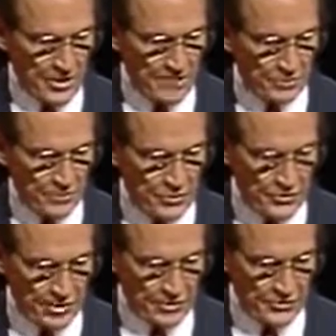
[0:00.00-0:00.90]
chapter
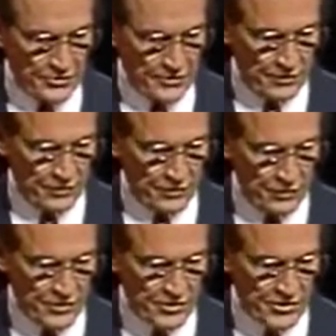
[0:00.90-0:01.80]
6,
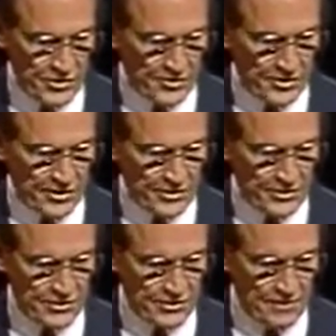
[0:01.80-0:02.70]
verse
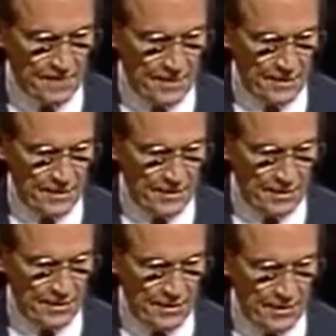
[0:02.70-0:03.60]
66.
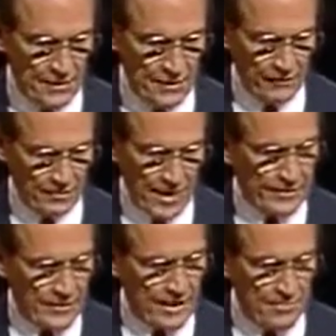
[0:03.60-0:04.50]
From
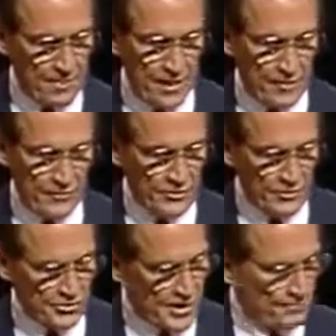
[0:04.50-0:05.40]
that time, many of his
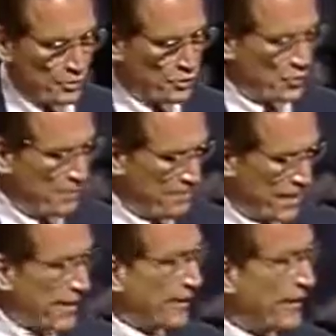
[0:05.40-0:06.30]
disciples went
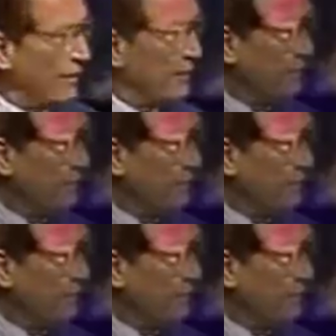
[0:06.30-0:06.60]
back